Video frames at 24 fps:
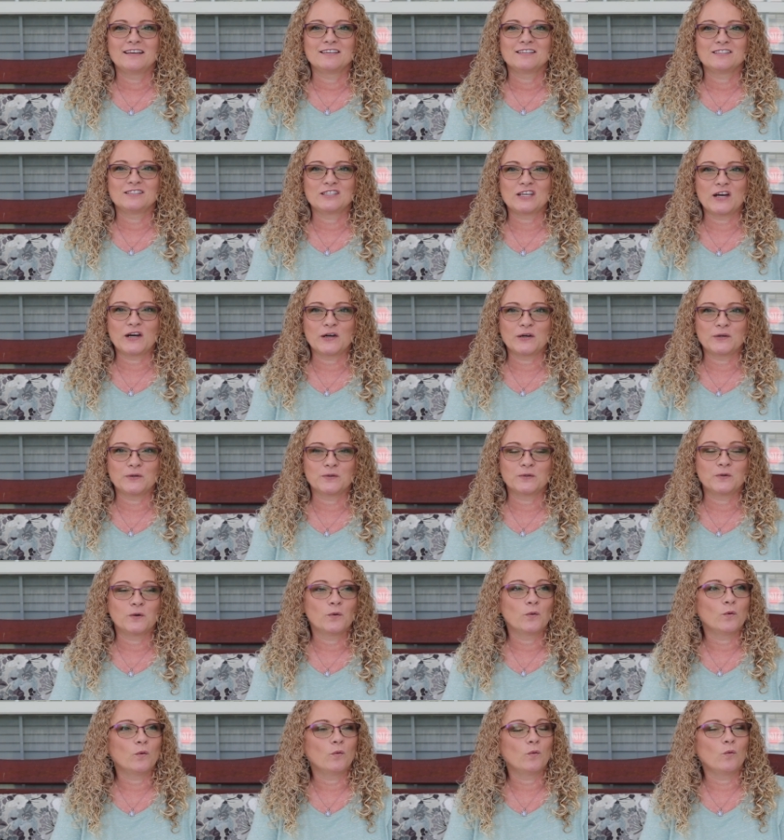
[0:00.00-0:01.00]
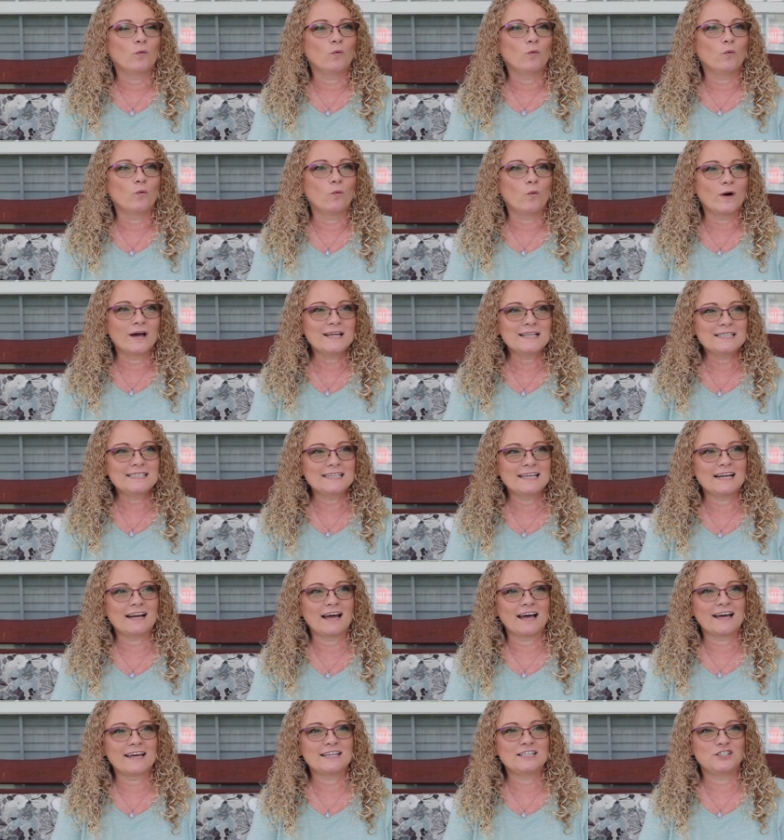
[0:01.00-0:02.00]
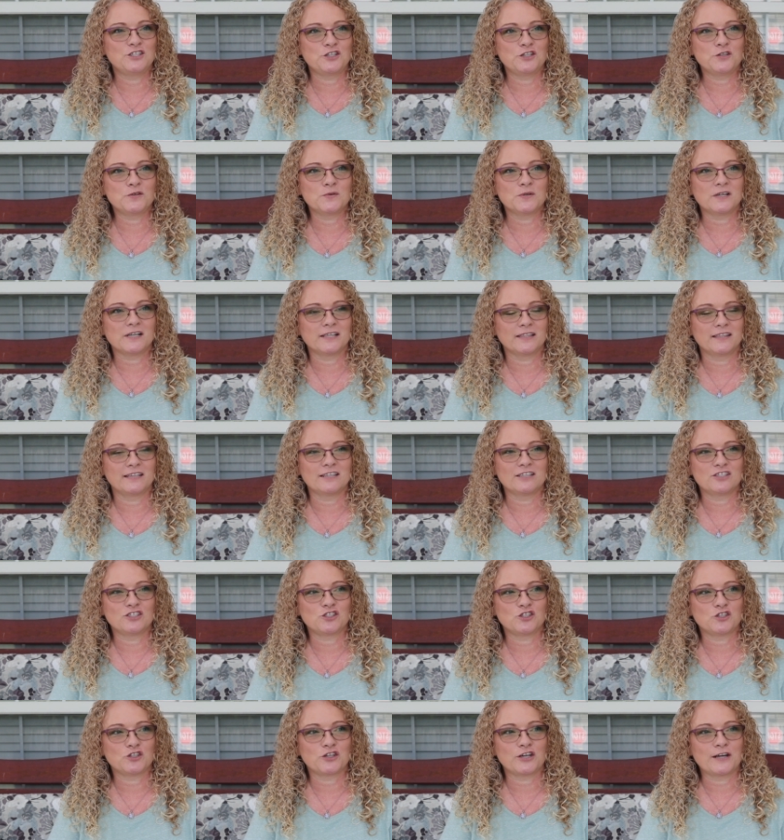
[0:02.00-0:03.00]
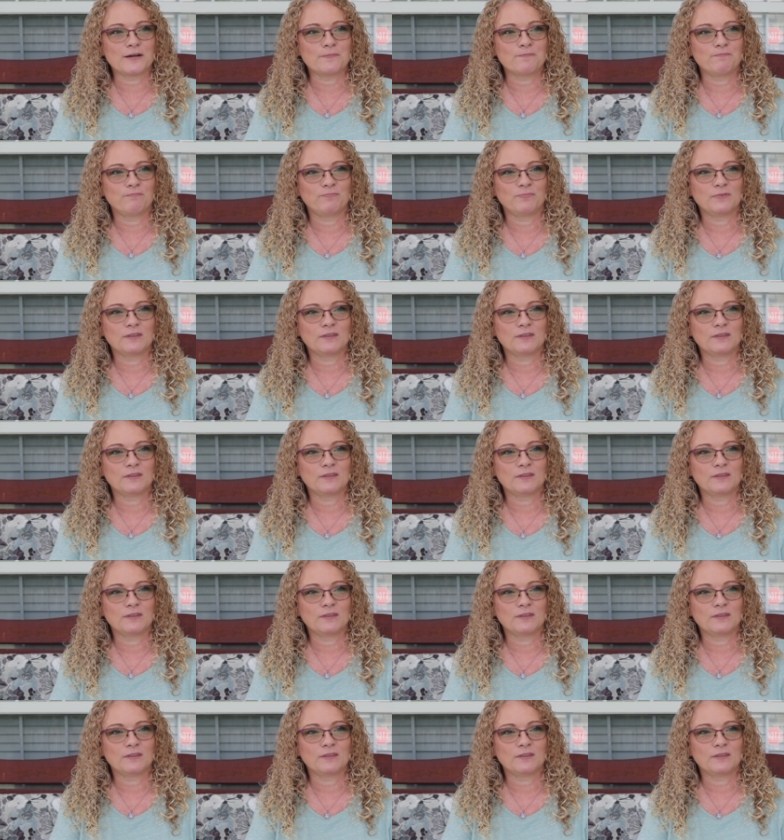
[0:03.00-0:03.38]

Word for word: So what did I do on this trip?